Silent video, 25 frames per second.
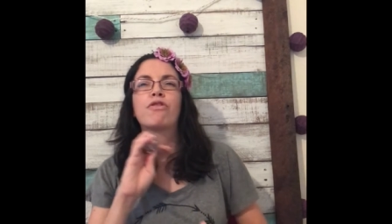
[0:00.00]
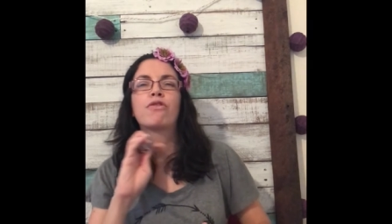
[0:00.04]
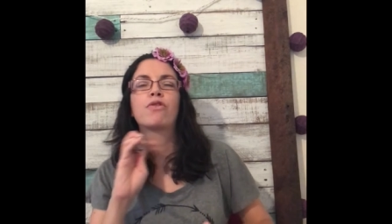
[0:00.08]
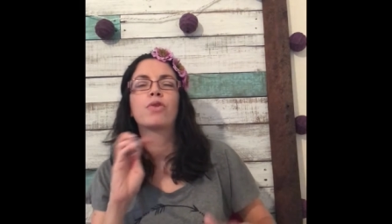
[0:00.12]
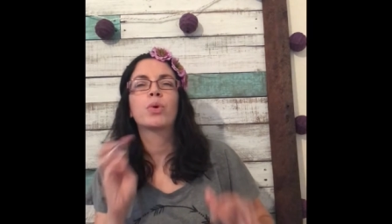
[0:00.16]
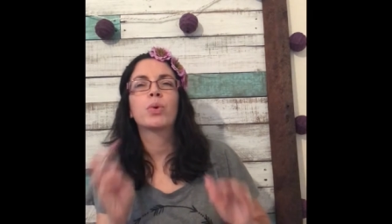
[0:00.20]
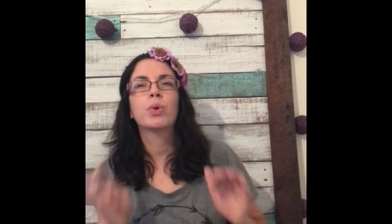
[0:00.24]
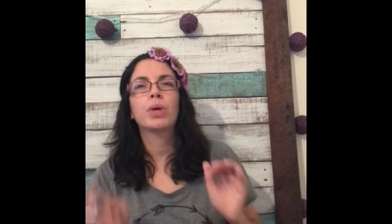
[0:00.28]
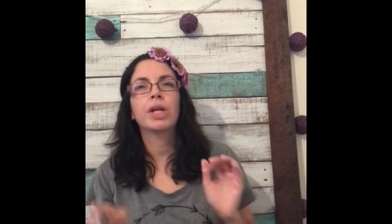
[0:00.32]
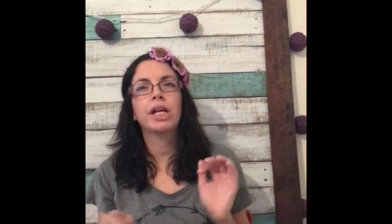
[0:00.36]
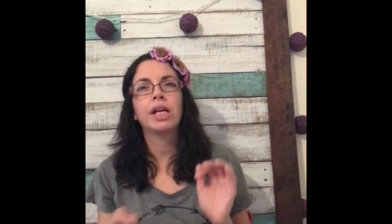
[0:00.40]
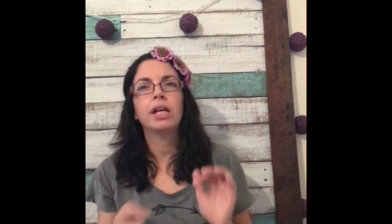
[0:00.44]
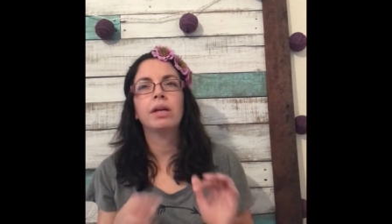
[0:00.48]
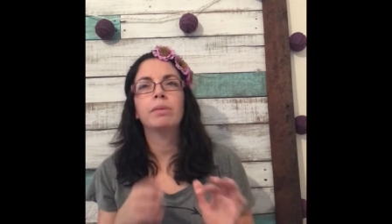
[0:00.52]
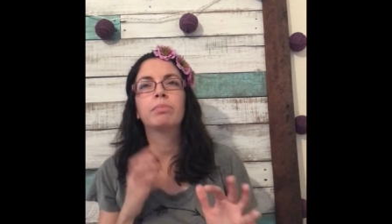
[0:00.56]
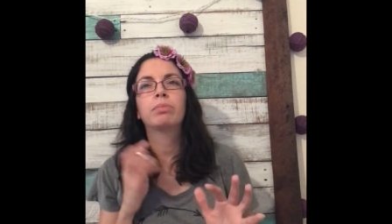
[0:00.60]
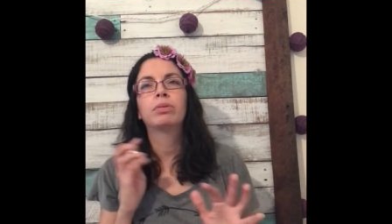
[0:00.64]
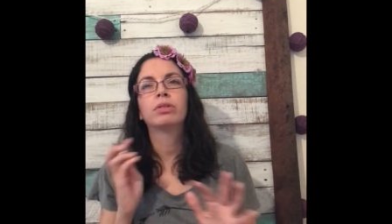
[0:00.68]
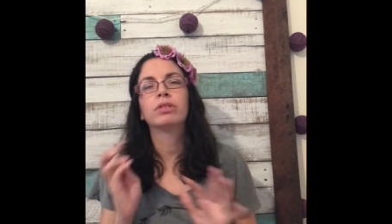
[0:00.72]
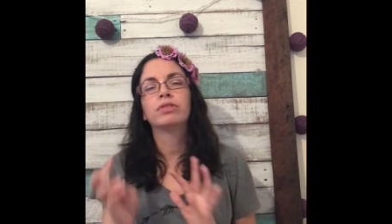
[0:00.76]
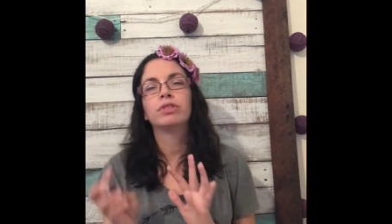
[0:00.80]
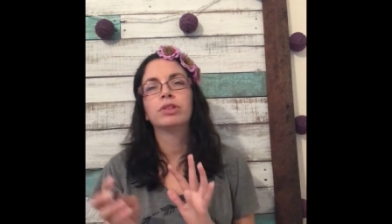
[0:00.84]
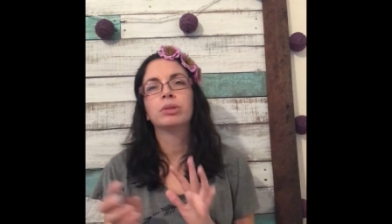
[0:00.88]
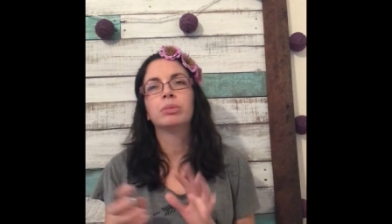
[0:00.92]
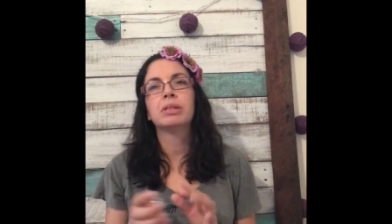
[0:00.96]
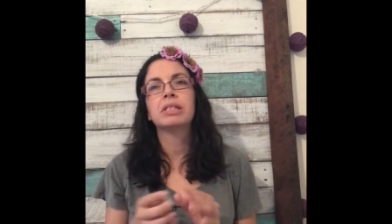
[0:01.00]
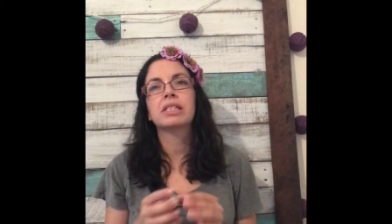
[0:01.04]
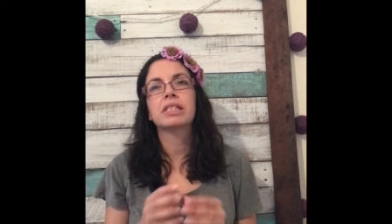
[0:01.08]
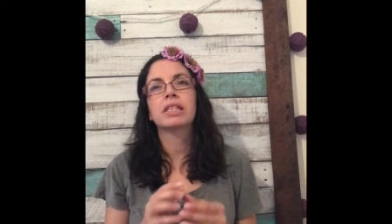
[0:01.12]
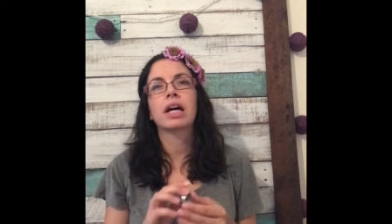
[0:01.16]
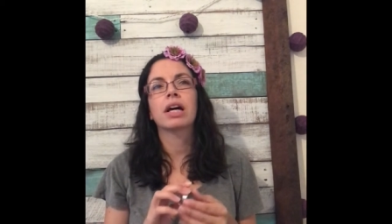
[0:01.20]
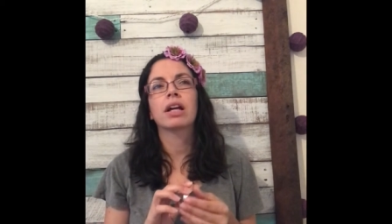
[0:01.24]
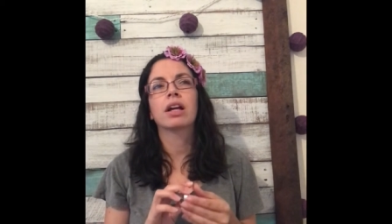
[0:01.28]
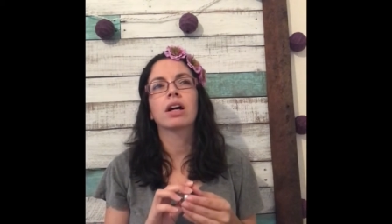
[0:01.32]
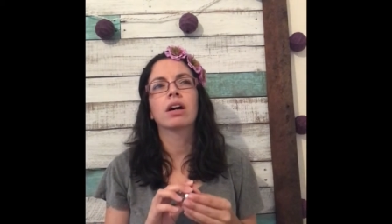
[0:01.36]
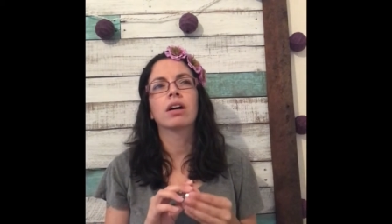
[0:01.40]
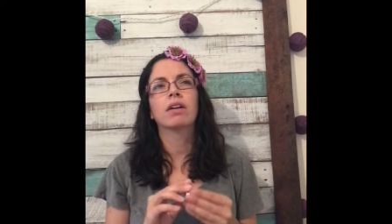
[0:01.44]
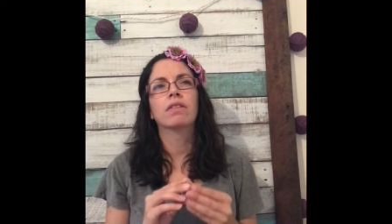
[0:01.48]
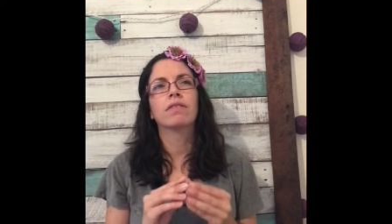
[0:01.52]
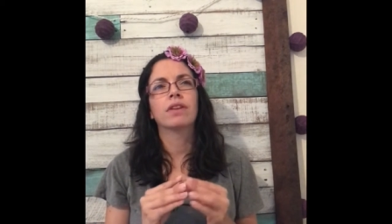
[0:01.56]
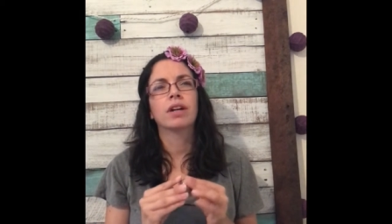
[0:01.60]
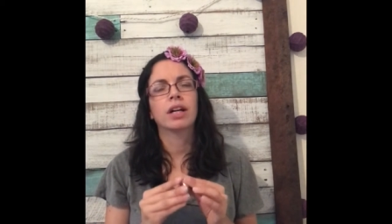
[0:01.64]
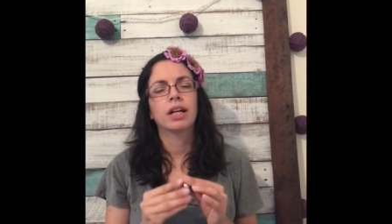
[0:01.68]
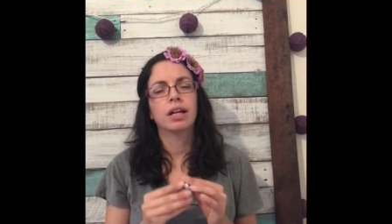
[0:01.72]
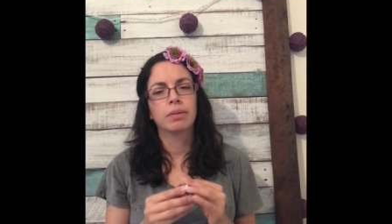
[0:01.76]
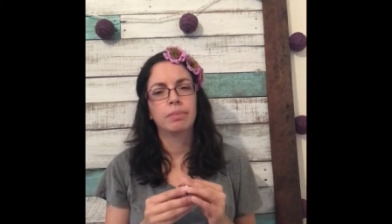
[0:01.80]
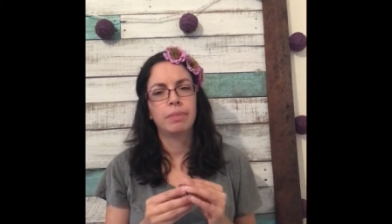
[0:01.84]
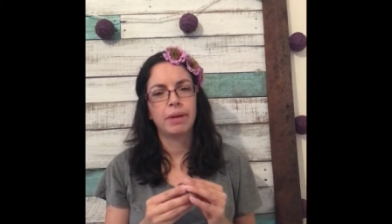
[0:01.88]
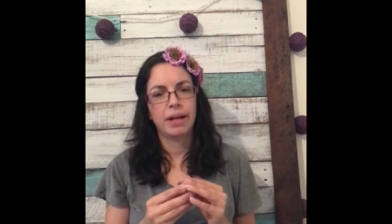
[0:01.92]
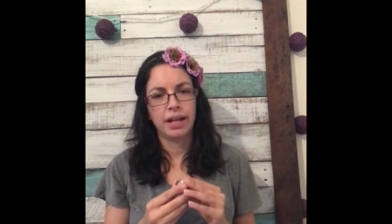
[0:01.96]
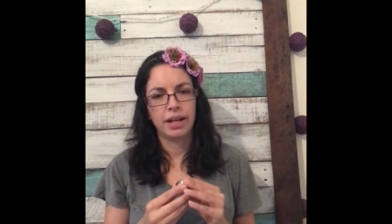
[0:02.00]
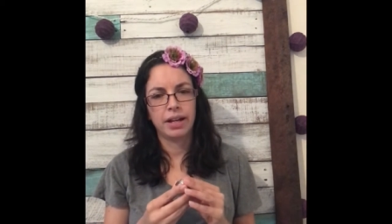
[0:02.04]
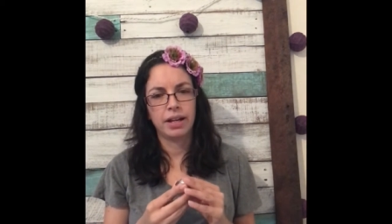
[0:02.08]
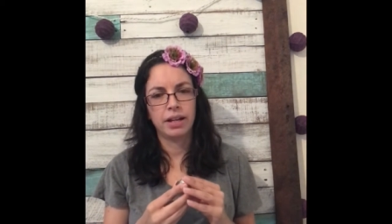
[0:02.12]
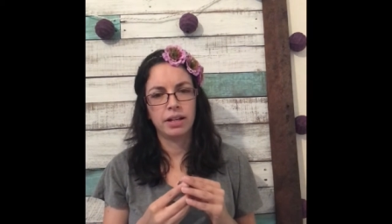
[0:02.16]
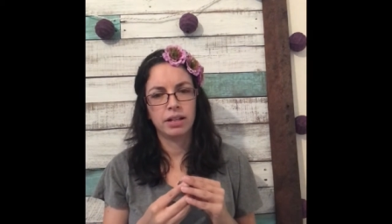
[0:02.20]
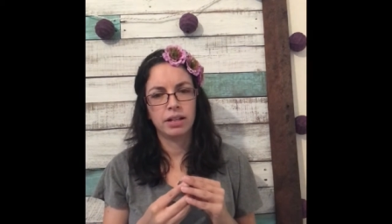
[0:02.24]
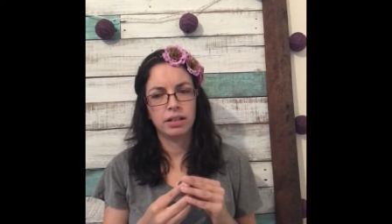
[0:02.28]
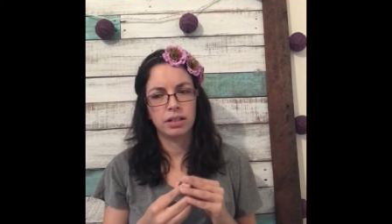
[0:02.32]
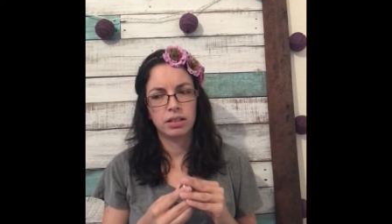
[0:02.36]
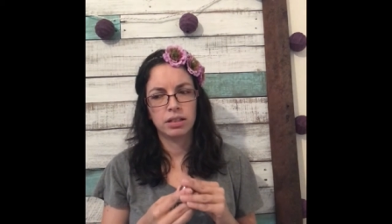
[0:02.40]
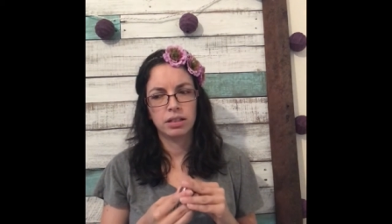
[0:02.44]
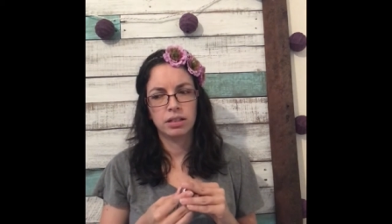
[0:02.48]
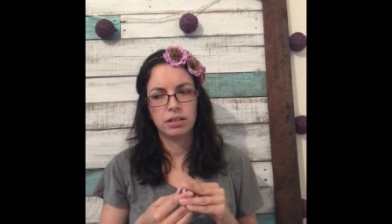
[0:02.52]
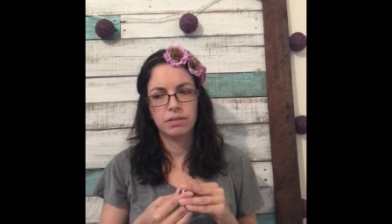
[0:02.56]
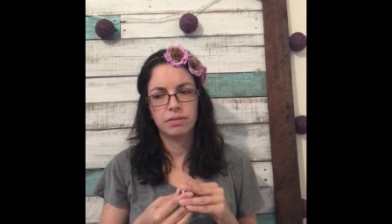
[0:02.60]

fruity, perfumey side of Habana